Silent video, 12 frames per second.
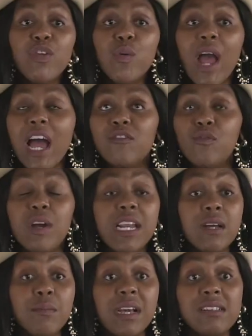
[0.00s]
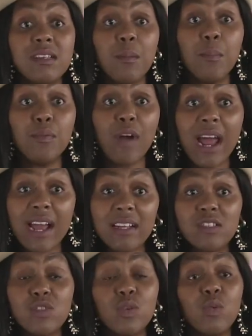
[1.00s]
you have really amazing
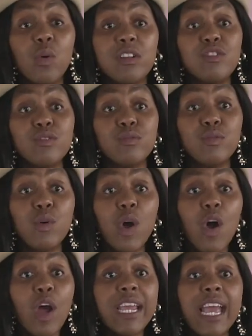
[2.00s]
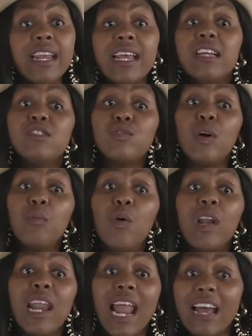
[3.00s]
brands who want to get into a
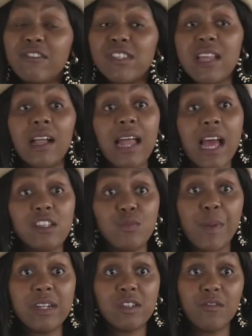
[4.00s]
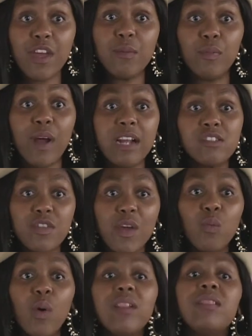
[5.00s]
more lifestyle aspect of their brand. So they
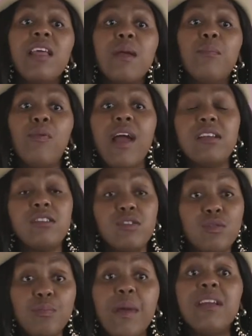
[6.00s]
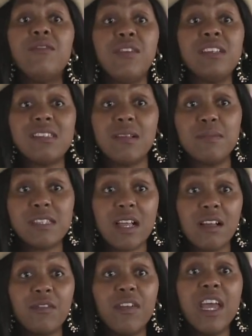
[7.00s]
want their brand to manifest
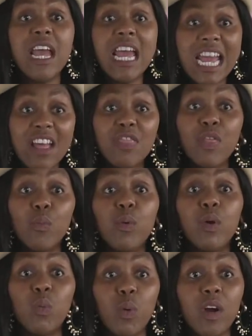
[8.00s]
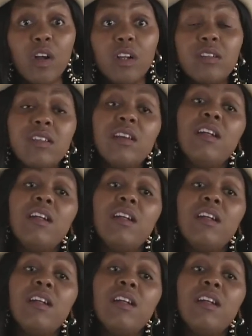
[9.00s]
themselves in the real world.